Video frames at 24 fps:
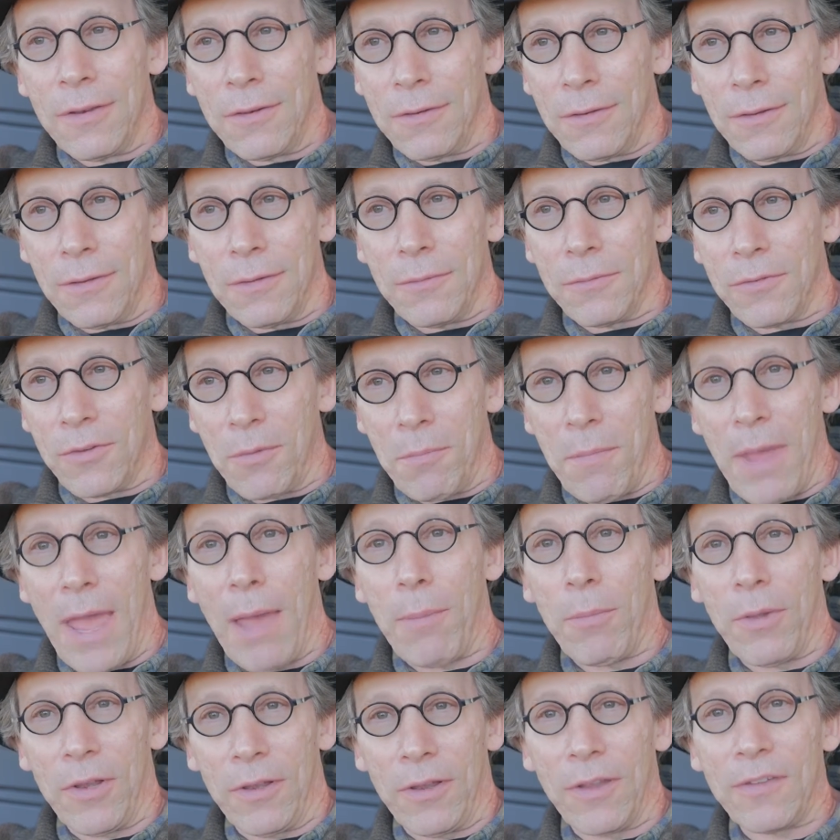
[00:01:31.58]
to
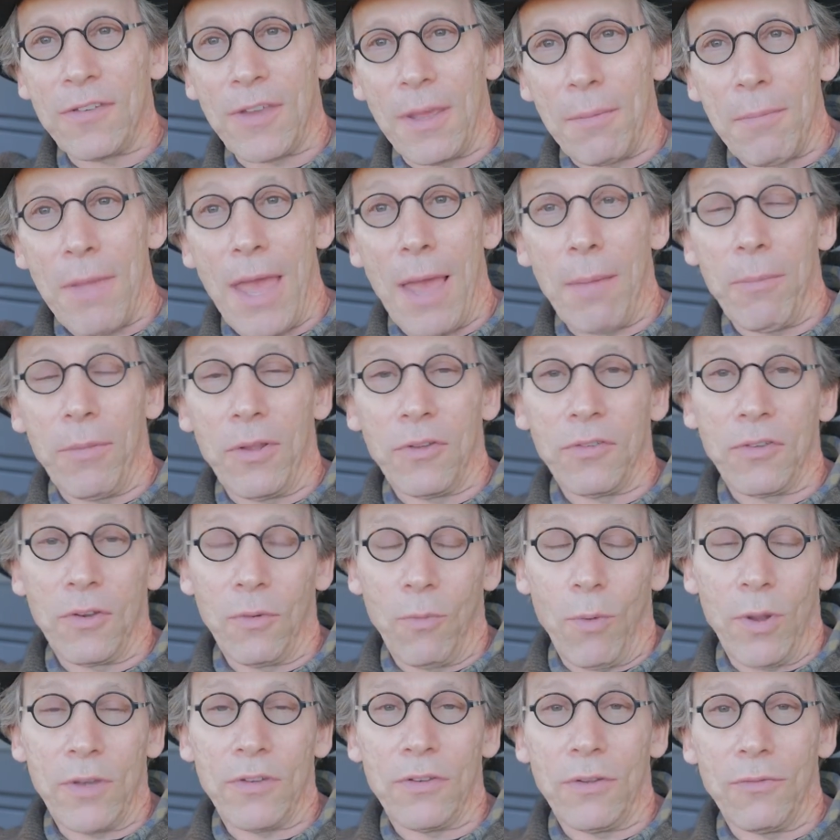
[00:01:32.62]
mammals, let's say mammals. And
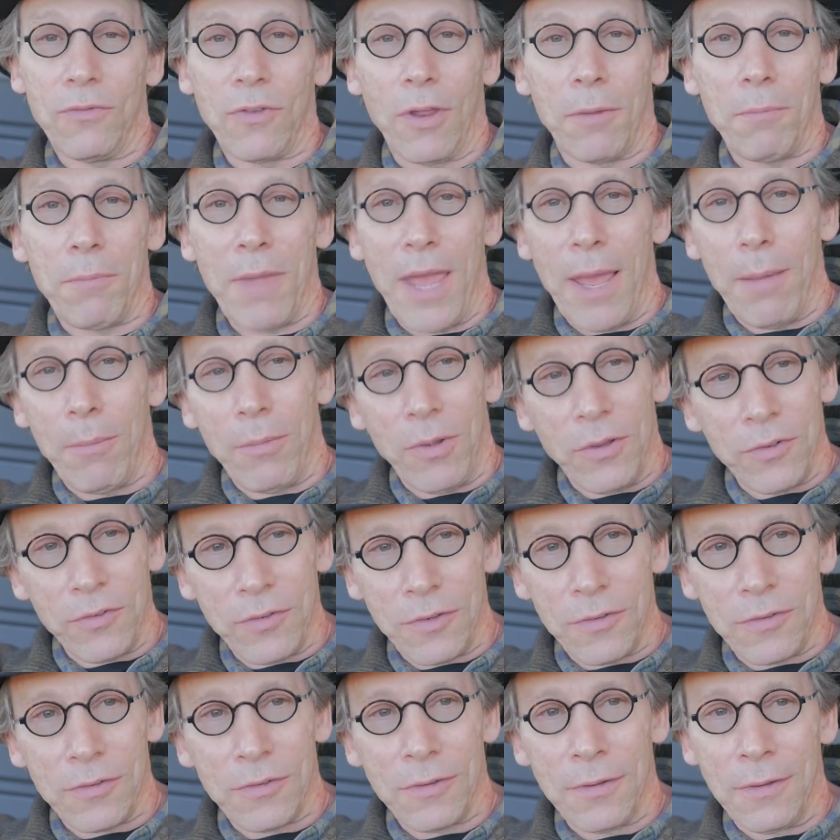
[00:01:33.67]
once you've done
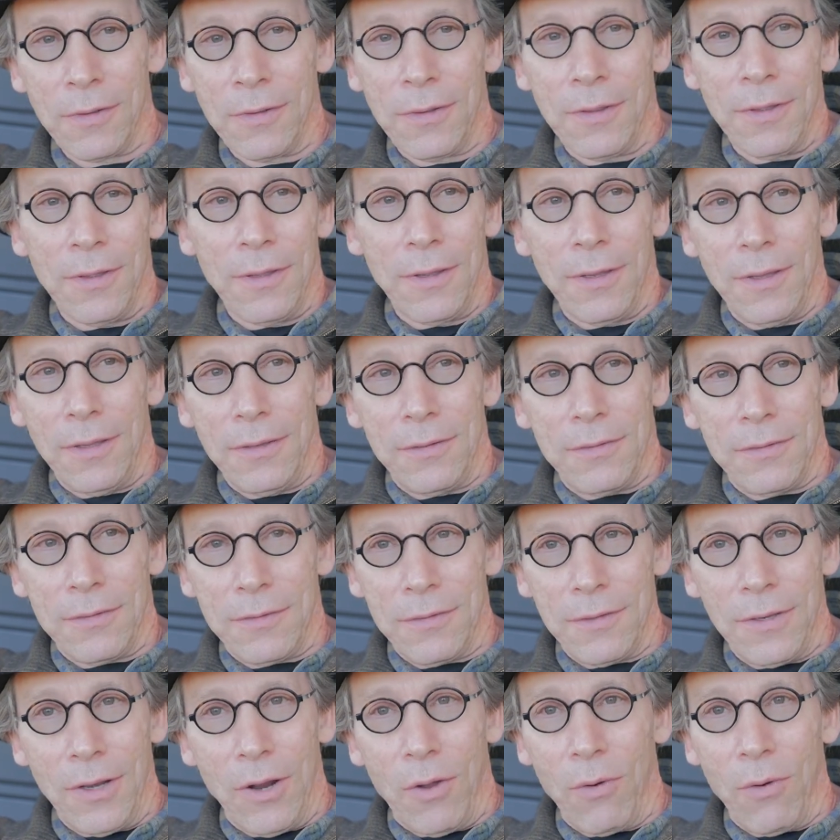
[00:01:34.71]
mammals, it's